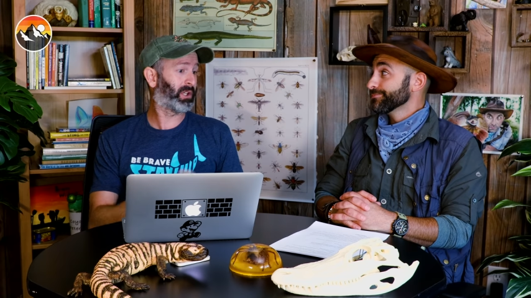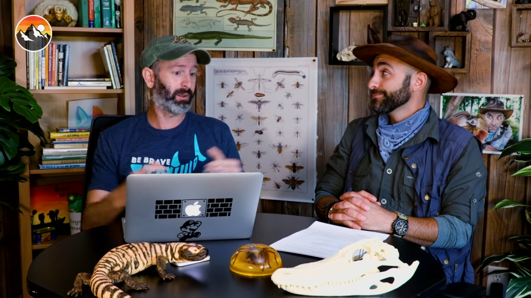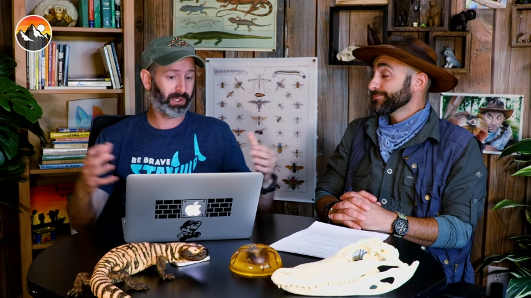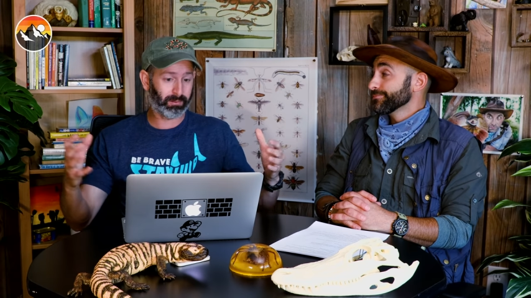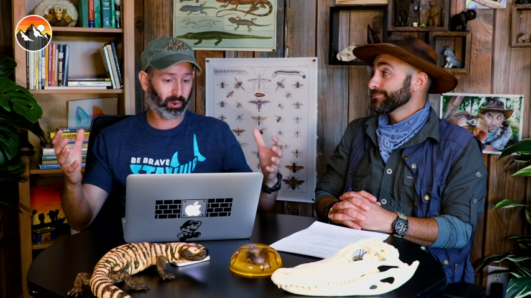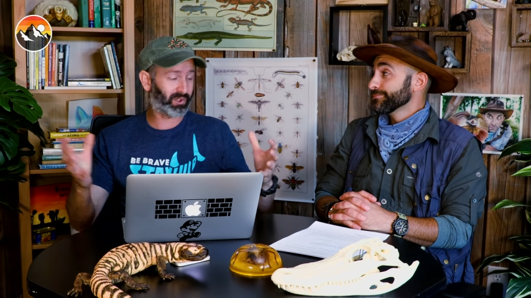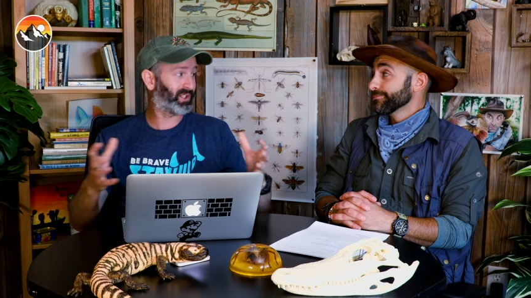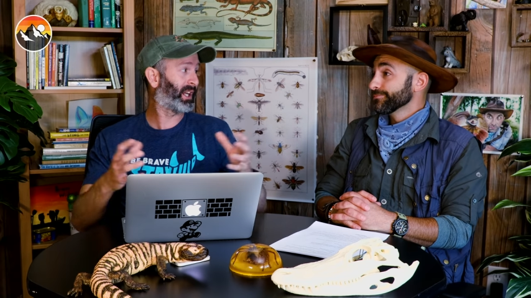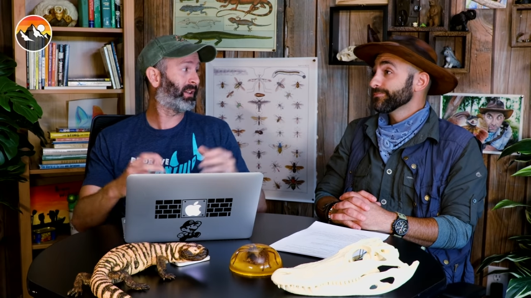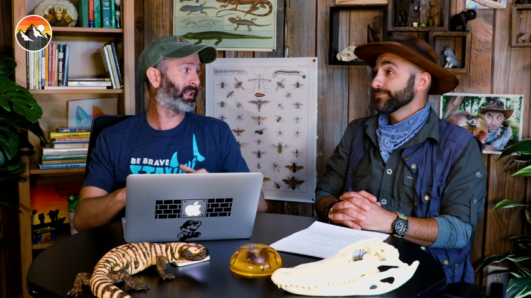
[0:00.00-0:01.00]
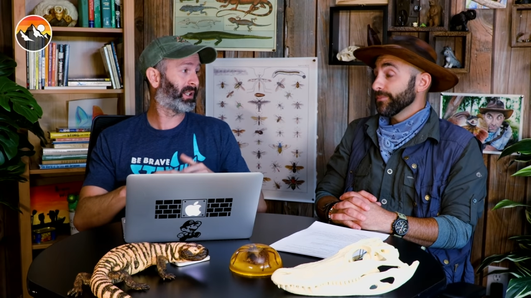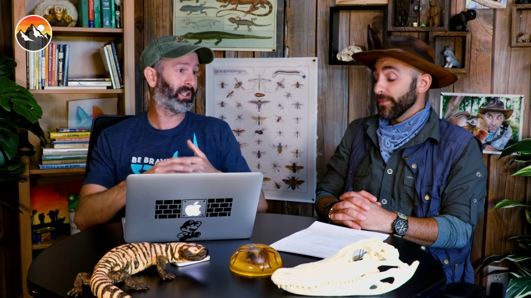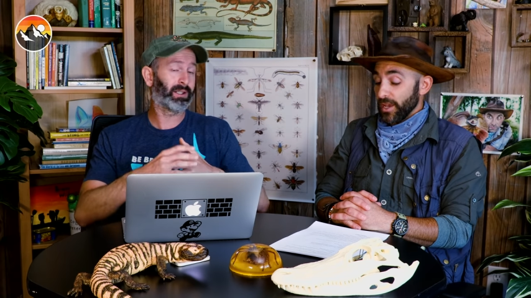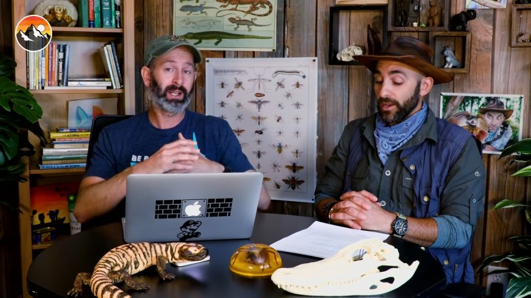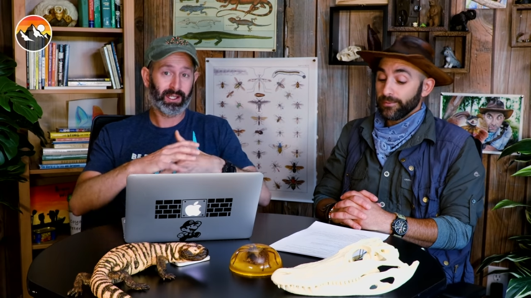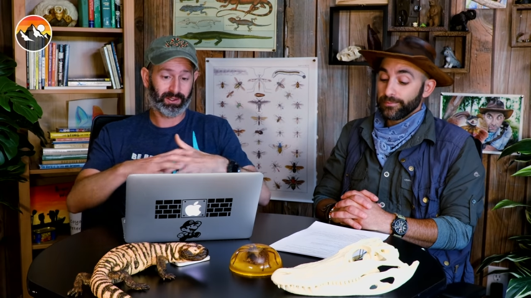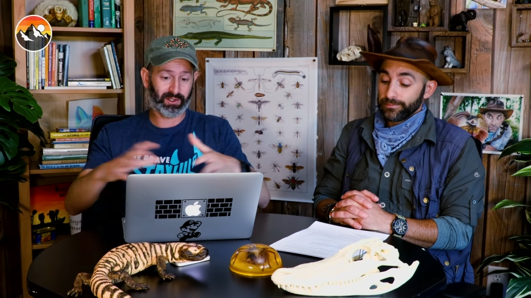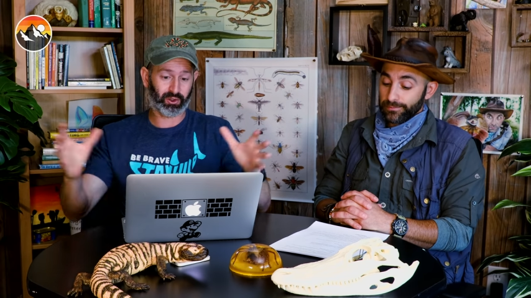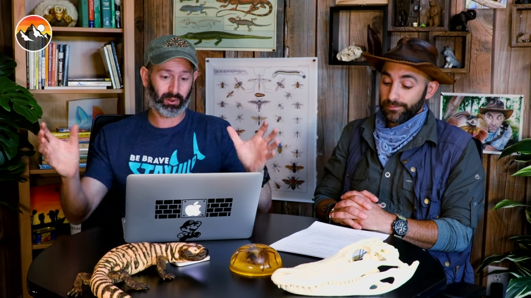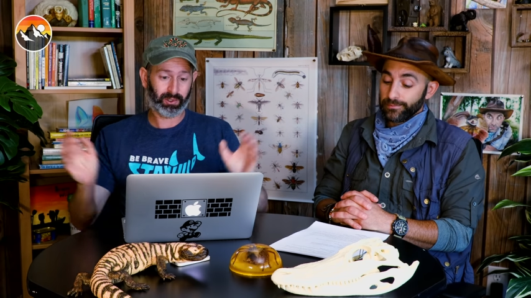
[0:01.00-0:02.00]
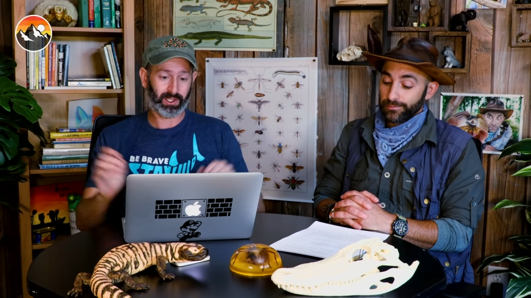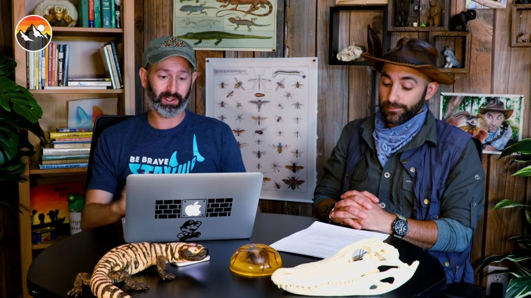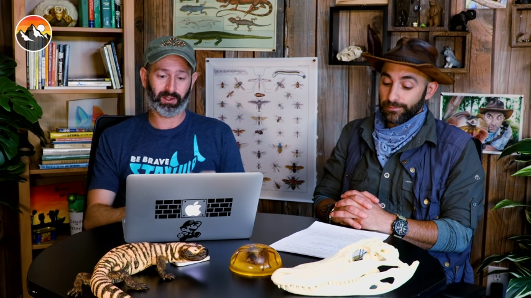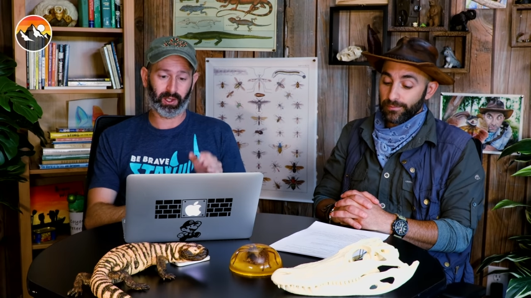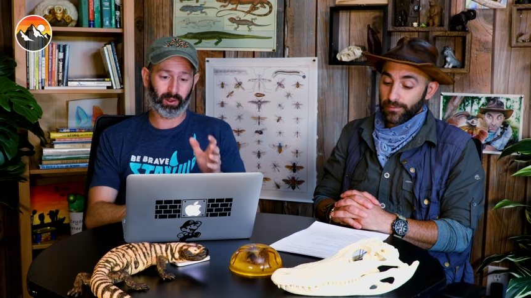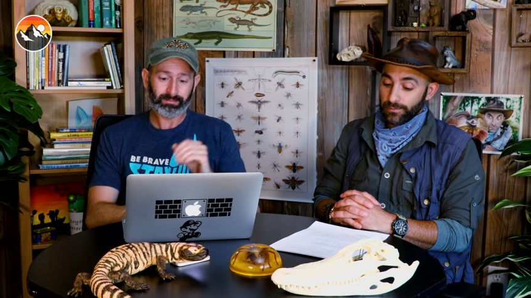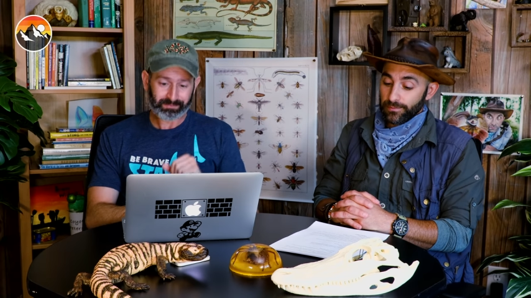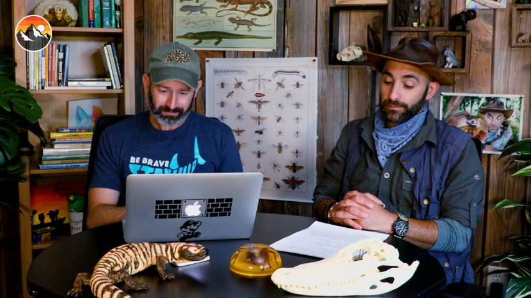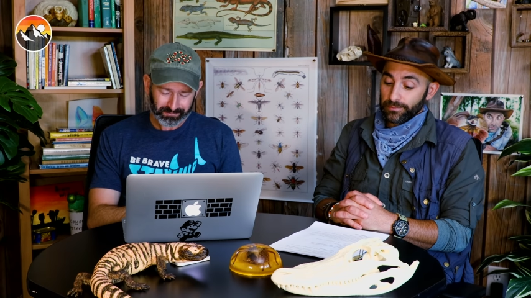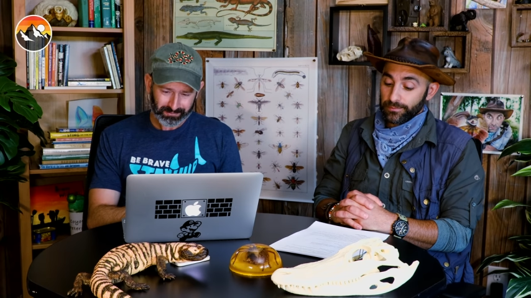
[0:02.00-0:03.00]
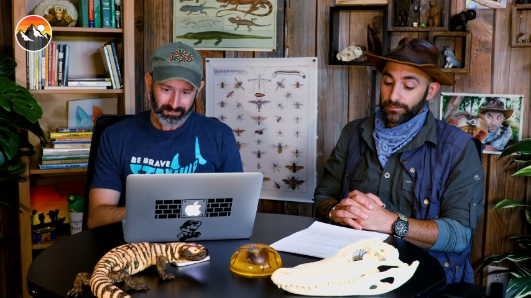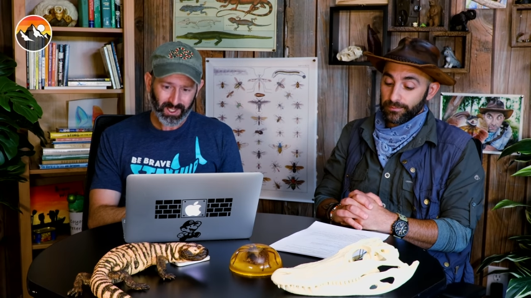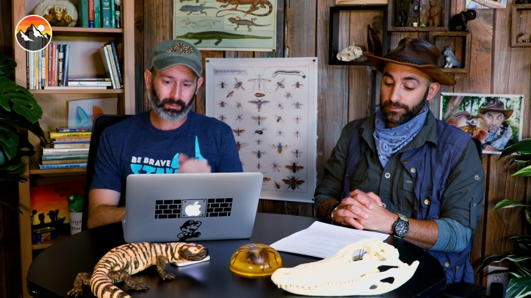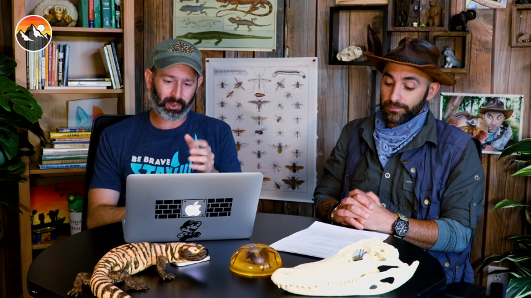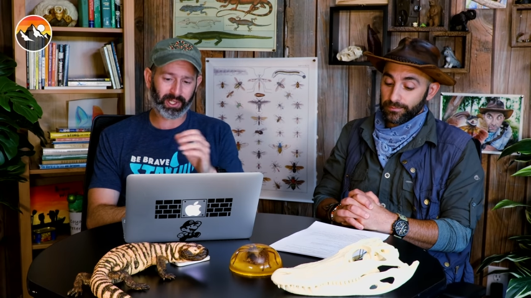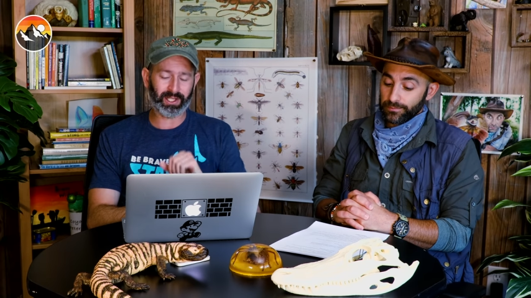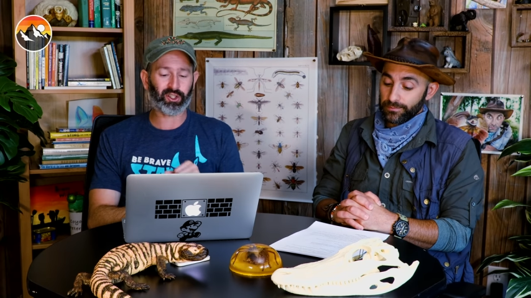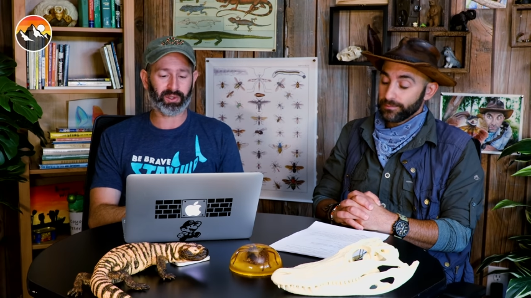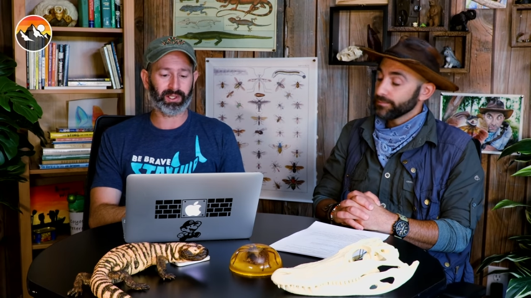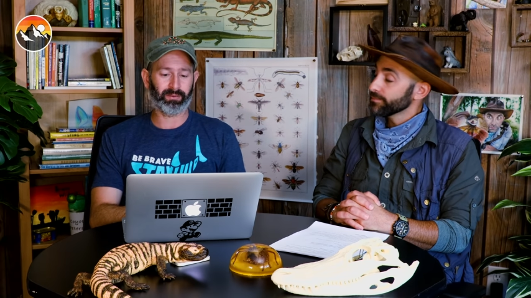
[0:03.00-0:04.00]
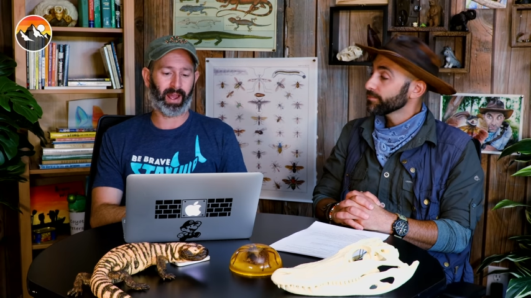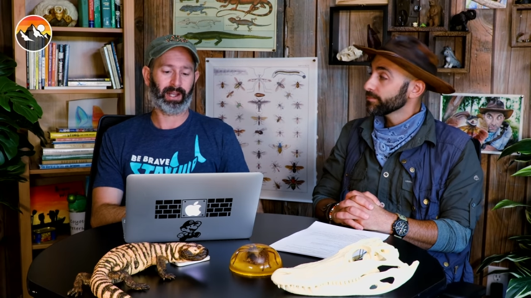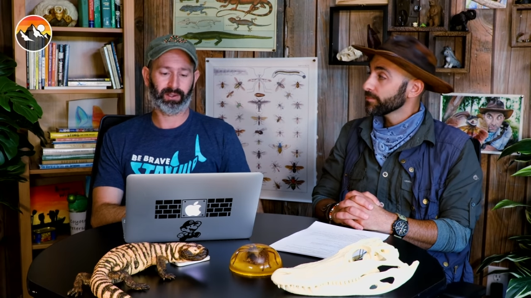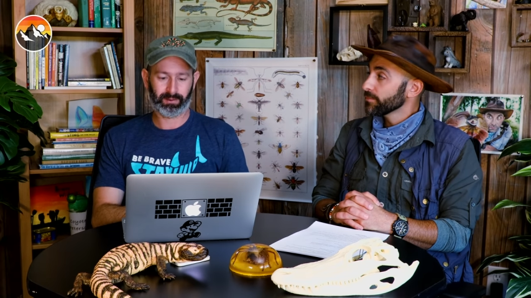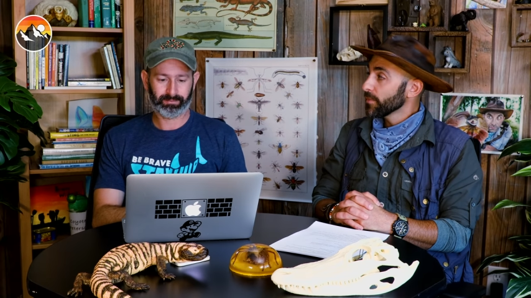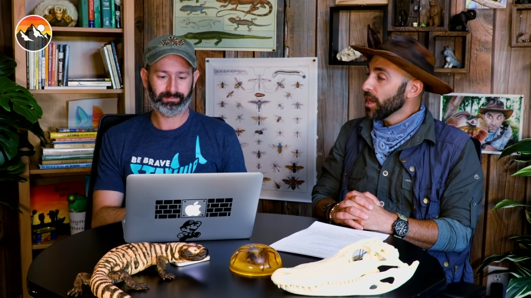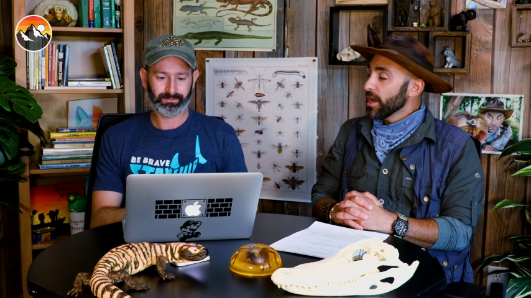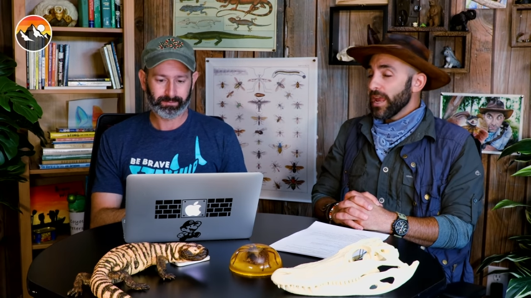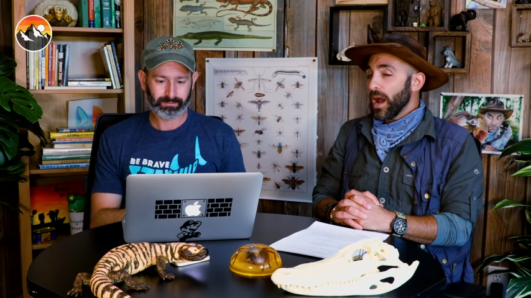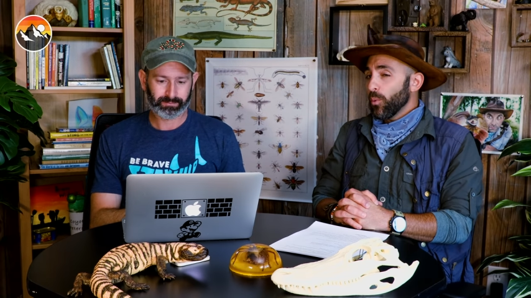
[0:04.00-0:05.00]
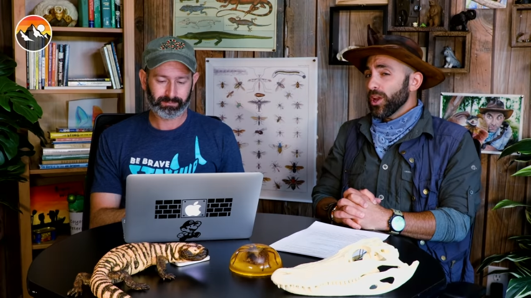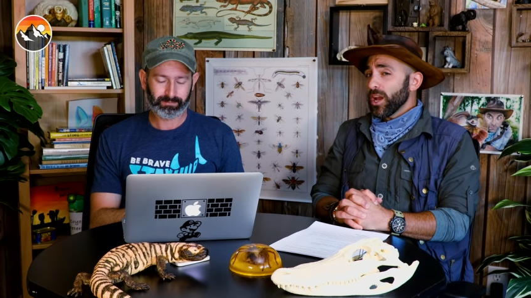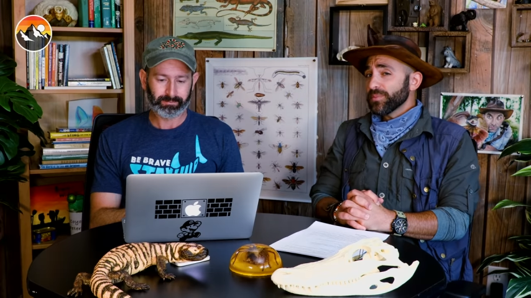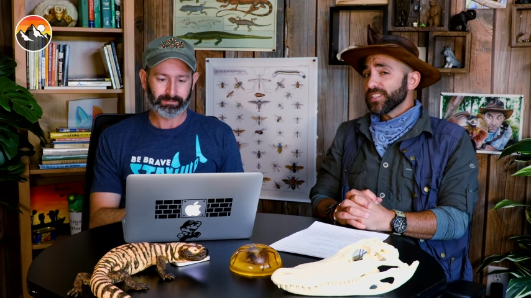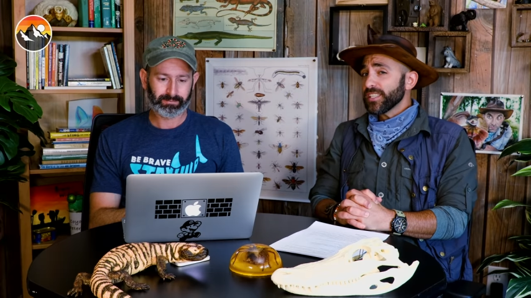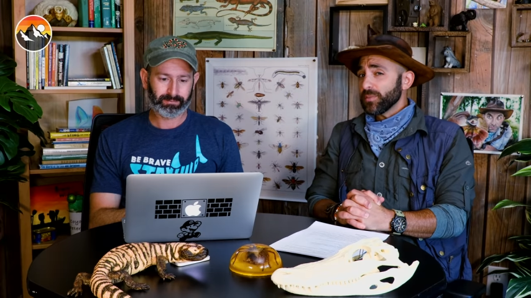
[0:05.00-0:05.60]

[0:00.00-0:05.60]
Speaker 1: becoming more saline and yeah. distributing. So Pretty interesting facts.
Speaker 2: Now, when it comes to